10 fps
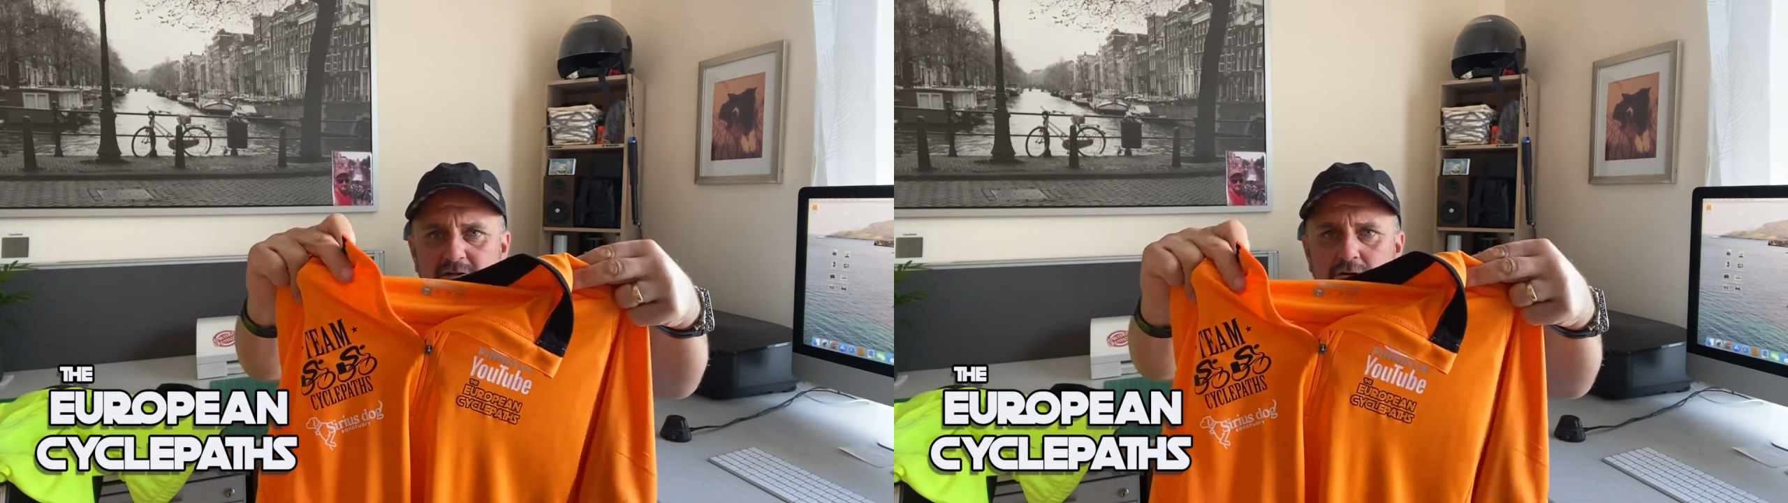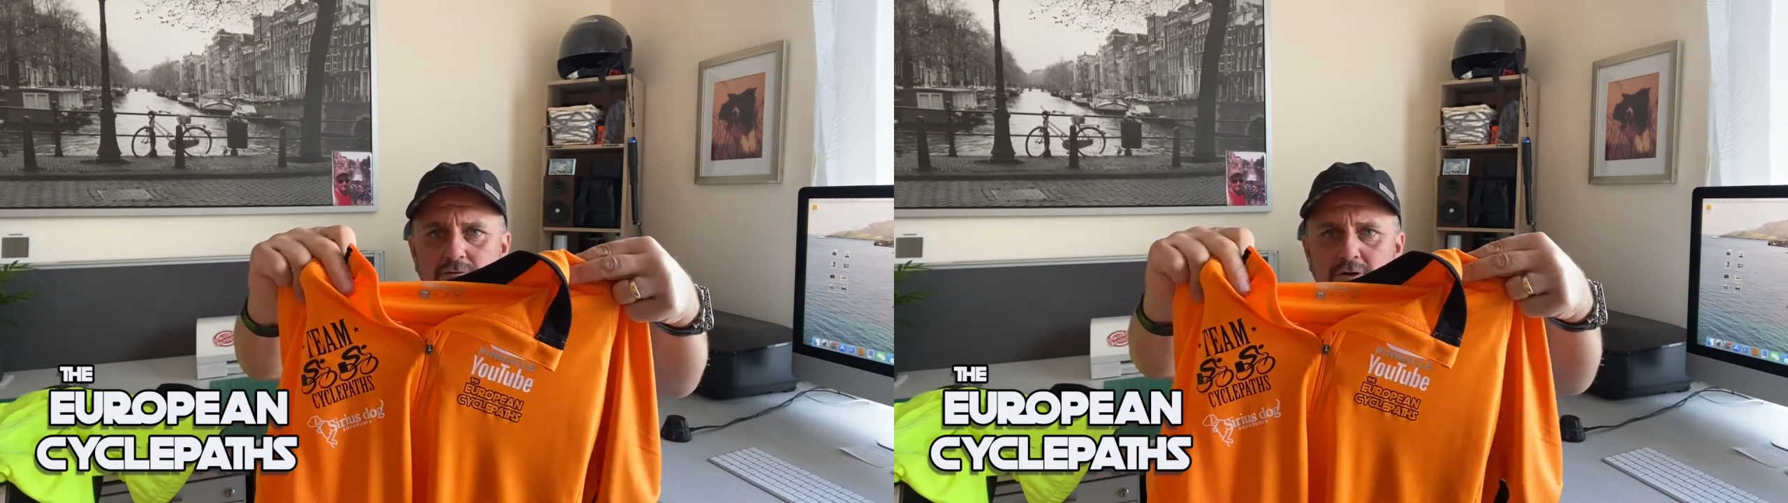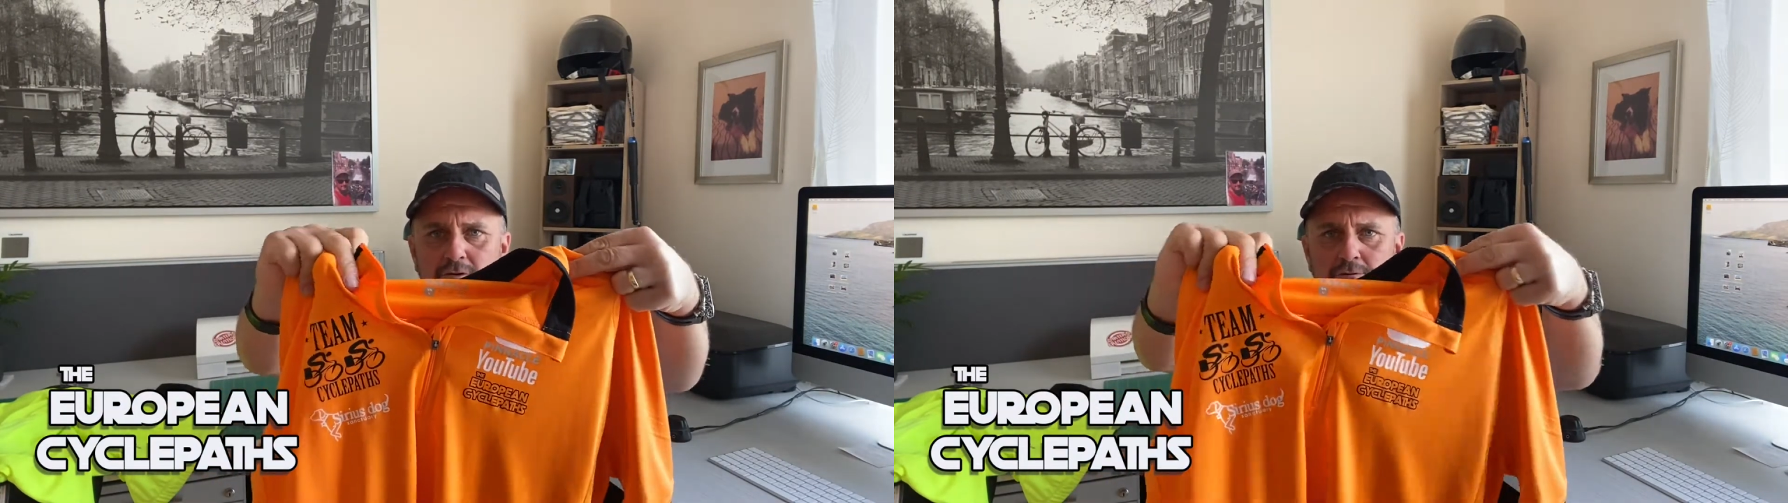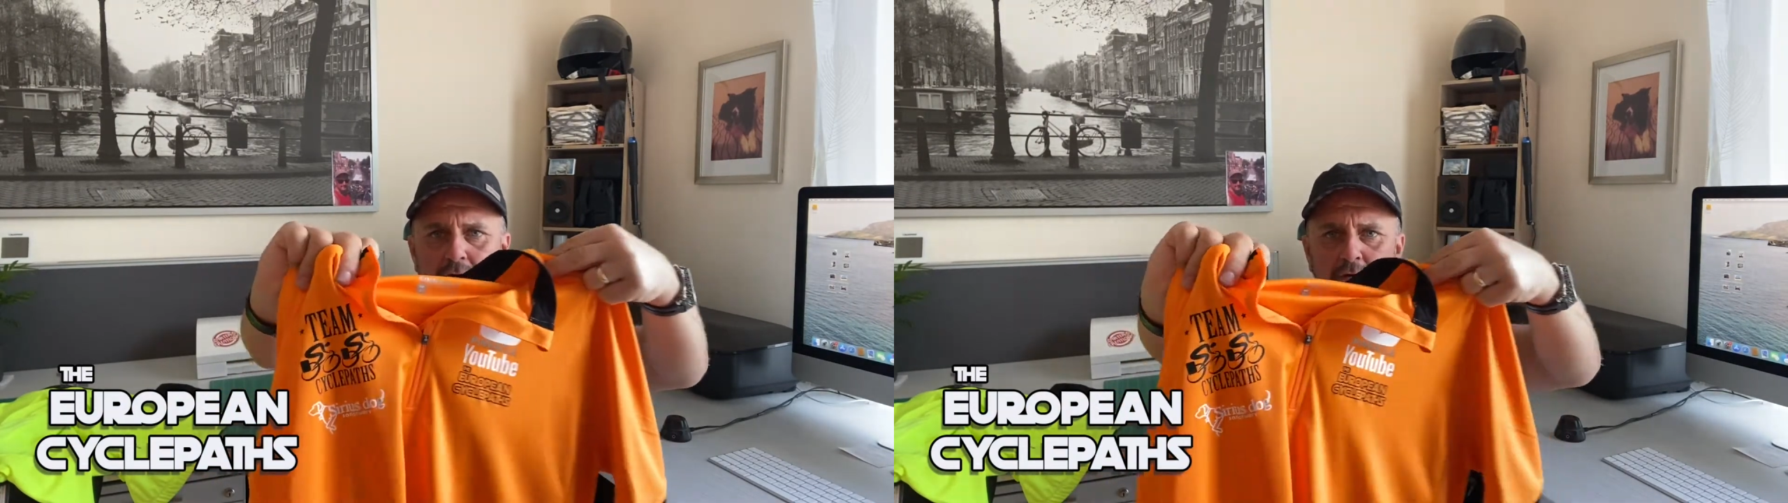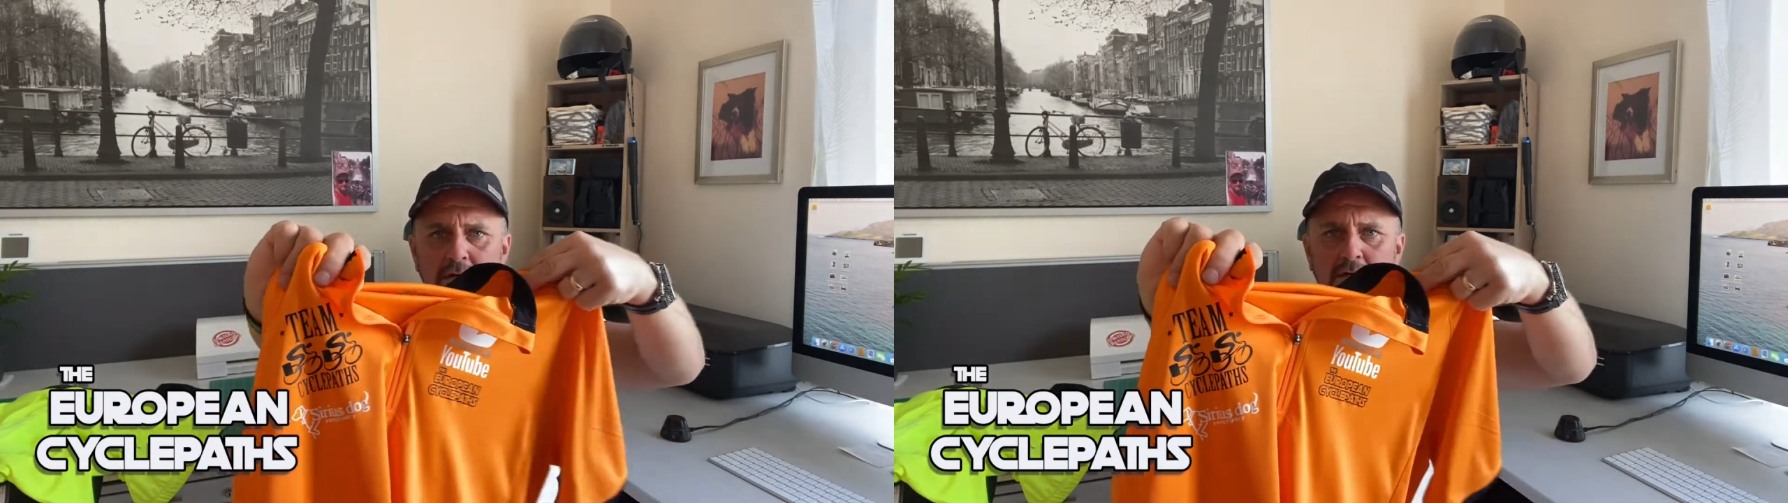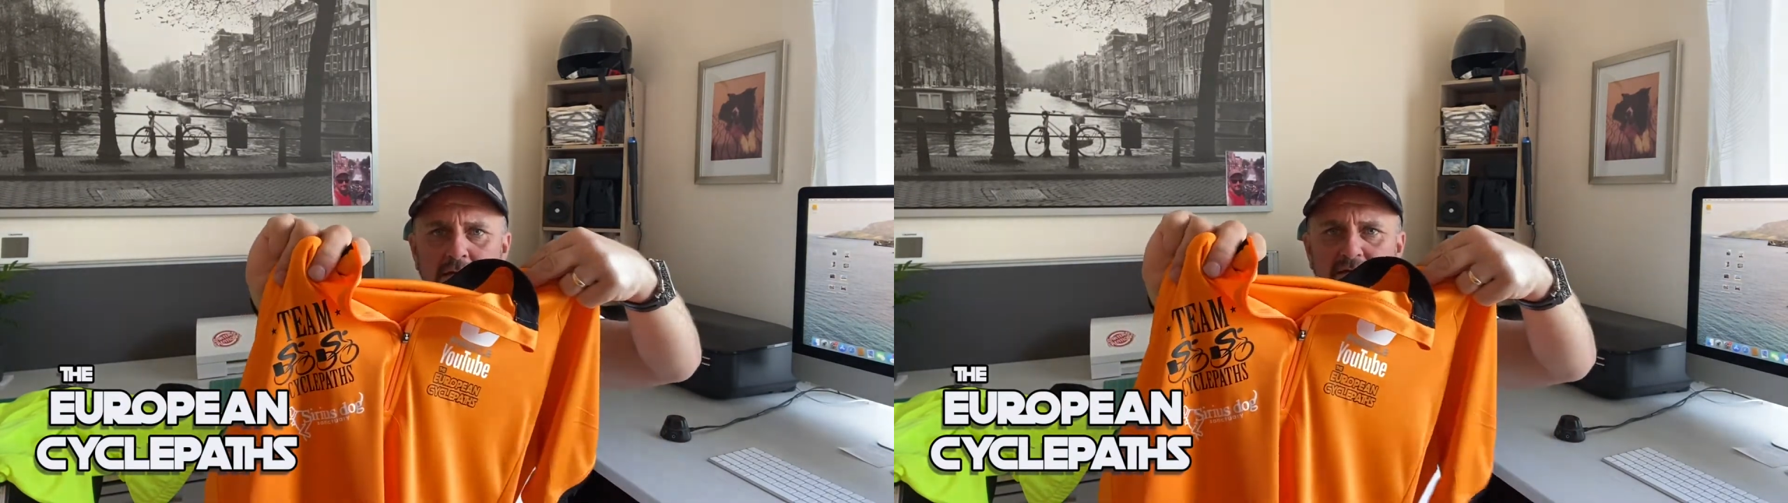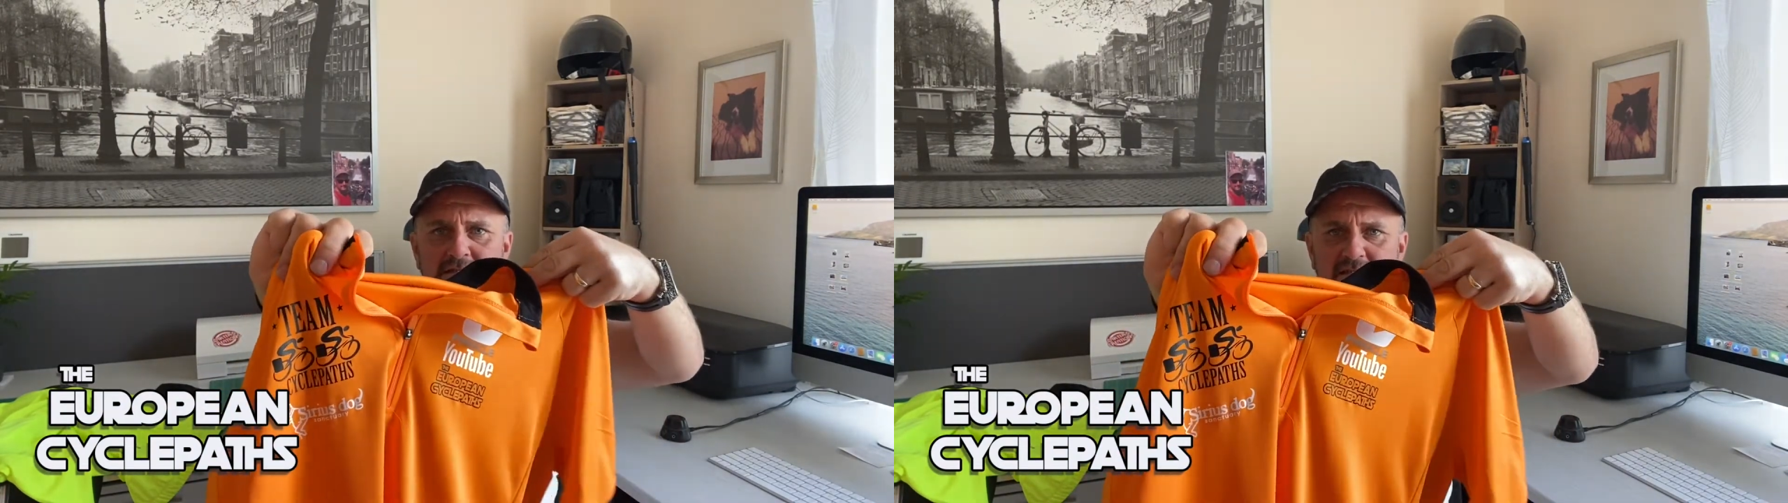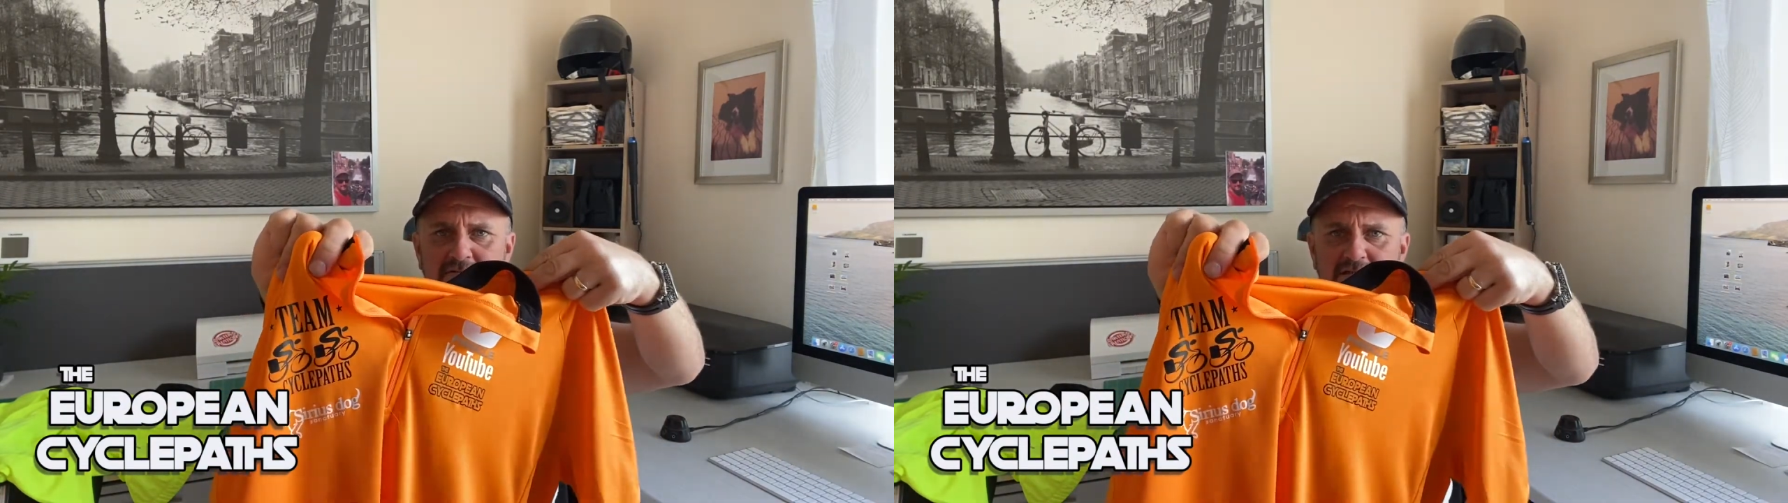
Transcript: logo, the Sirius